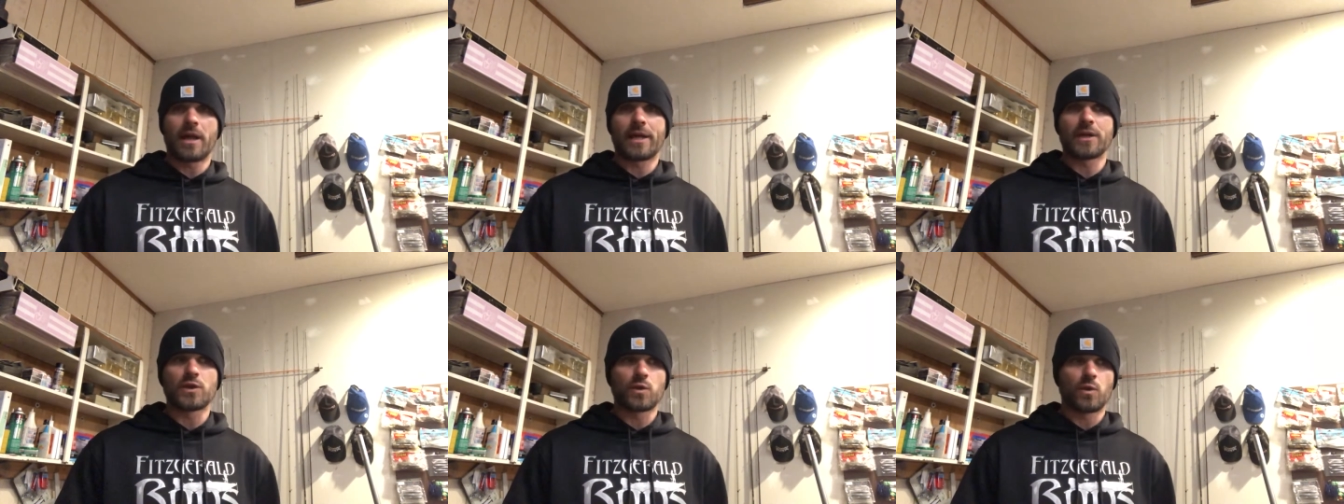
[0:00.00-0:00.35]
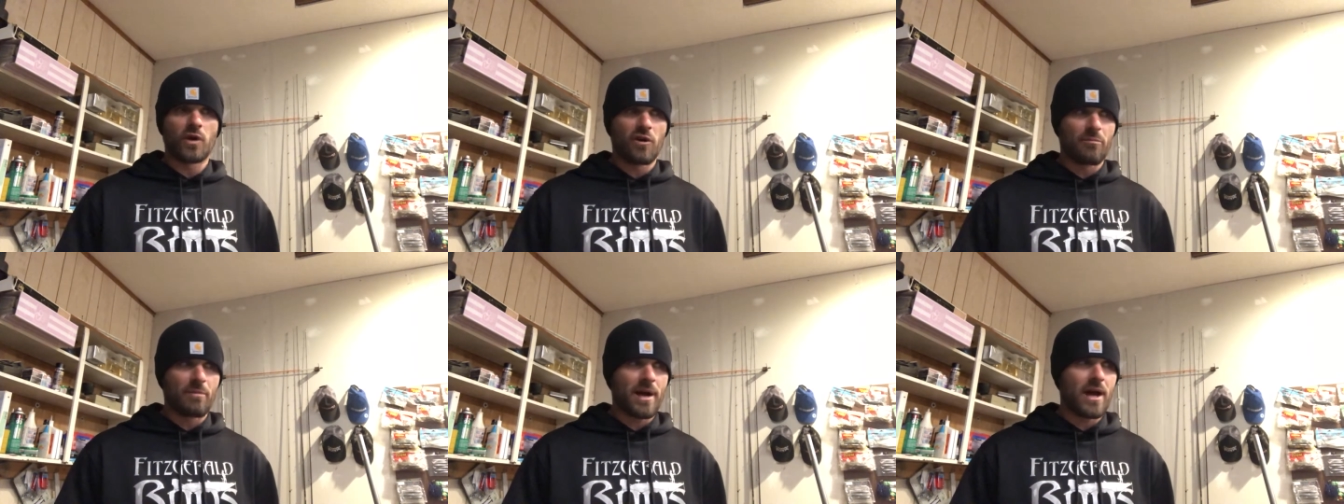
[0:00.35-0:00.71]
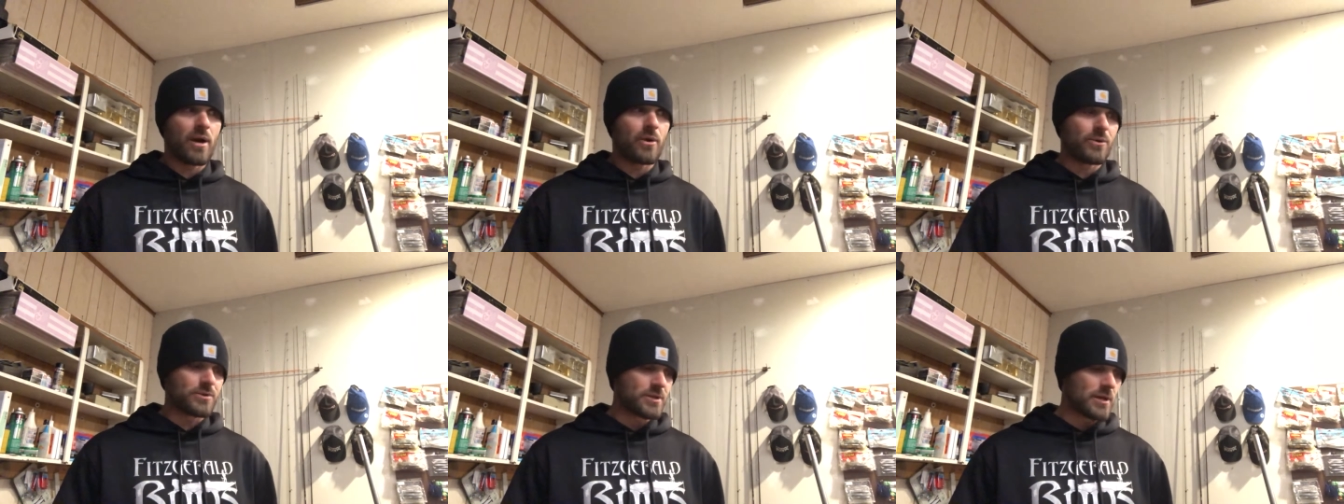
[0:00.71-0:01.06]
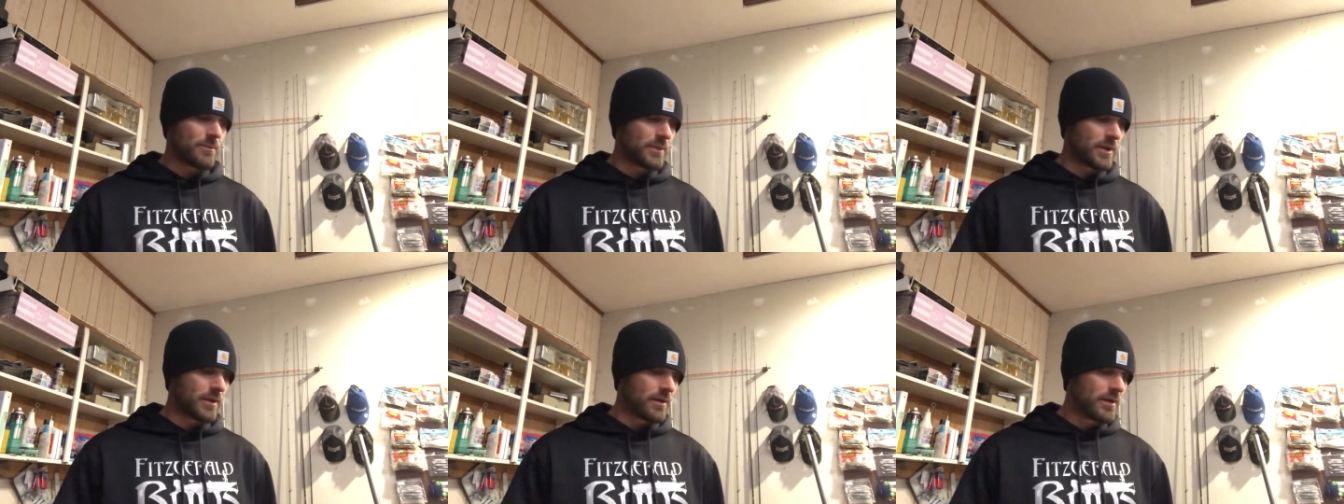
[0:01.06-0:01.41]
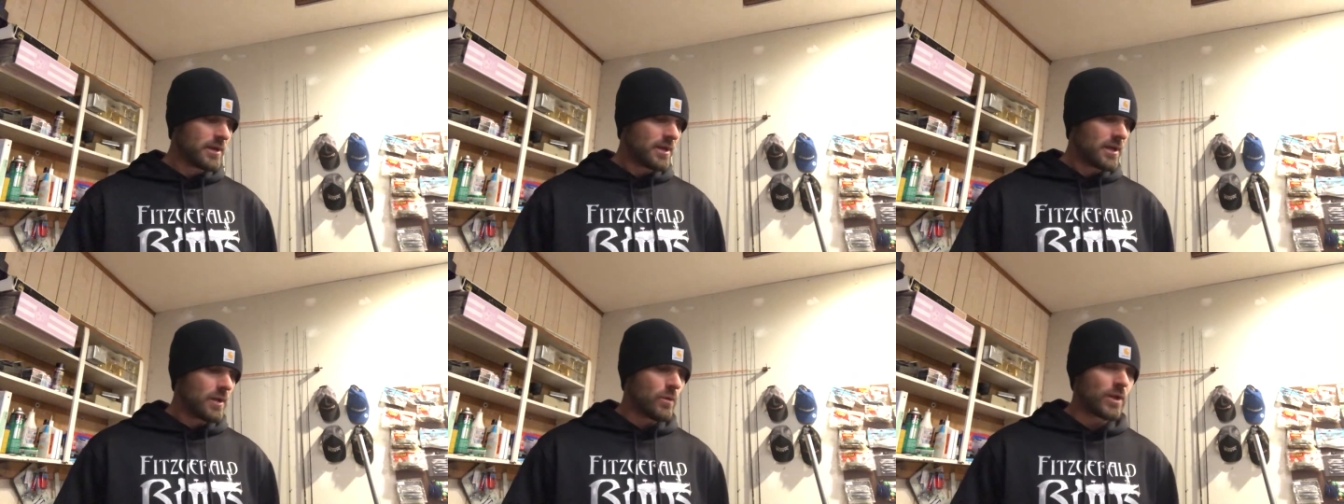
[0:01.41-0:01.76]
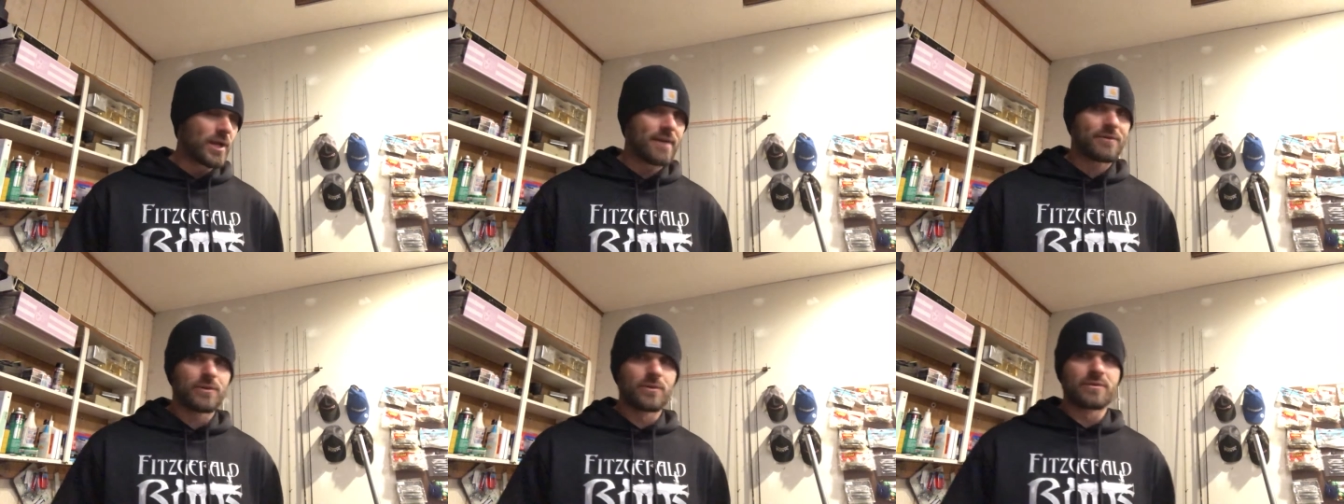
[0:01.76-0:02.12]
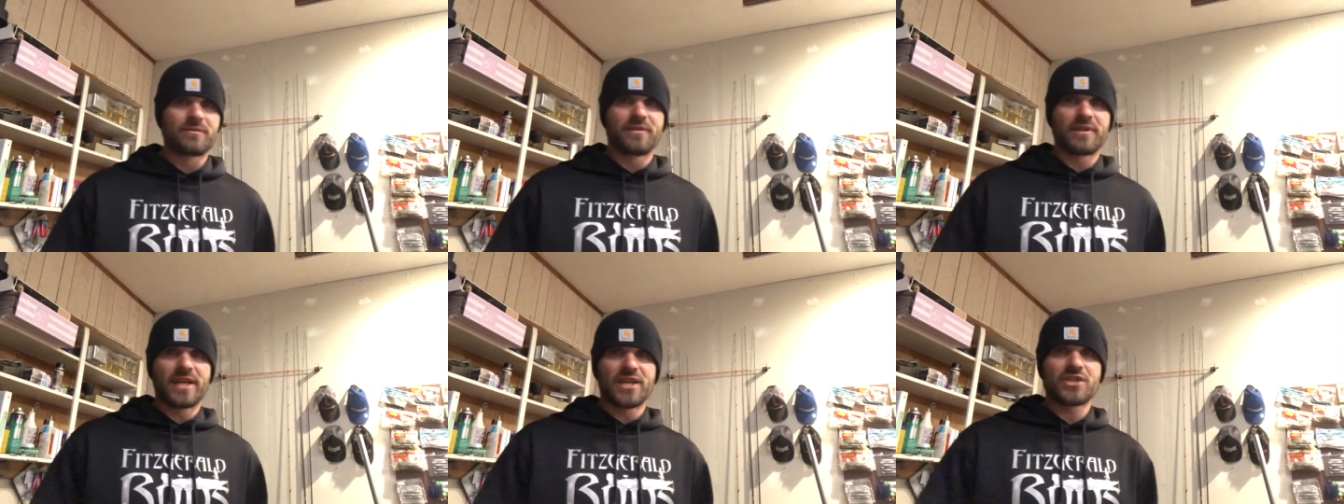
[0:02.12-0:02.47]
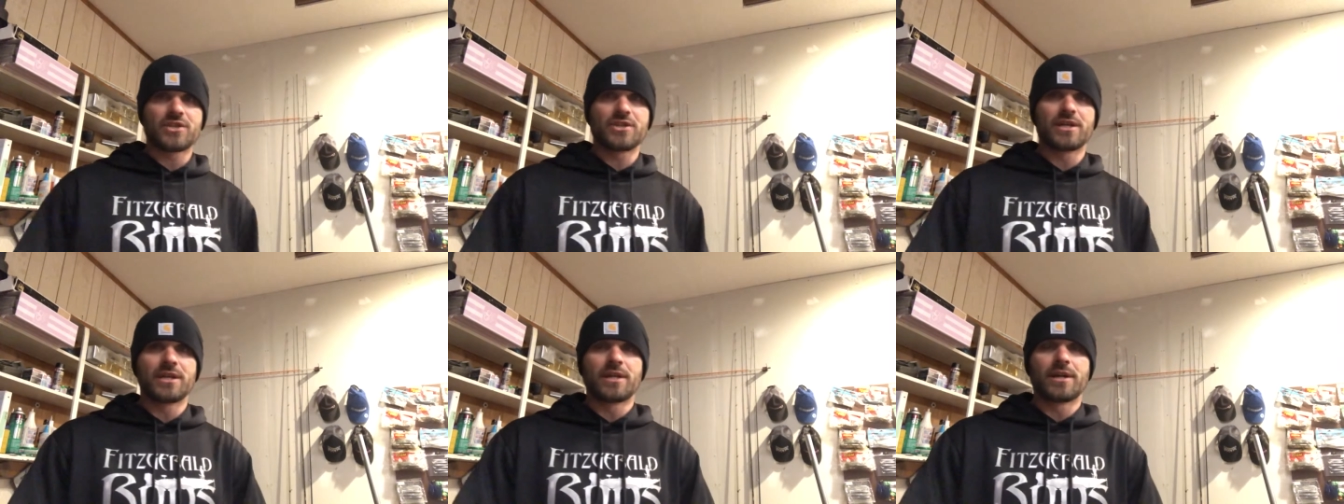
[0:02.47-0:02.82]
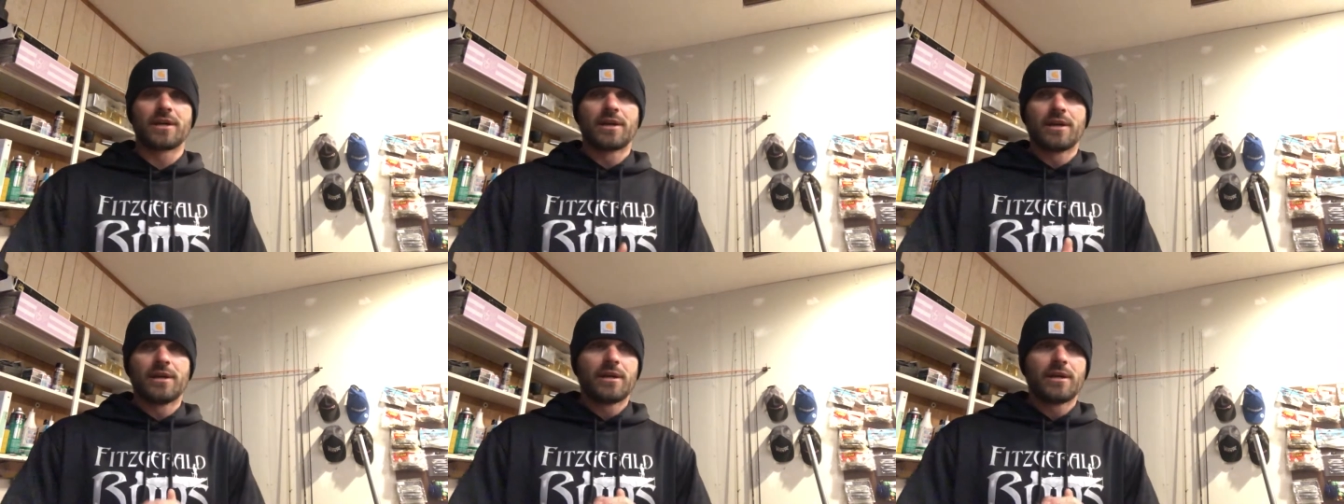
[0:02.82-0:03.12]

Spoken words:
like a 12 pound or something, where you have to use a finesse jig,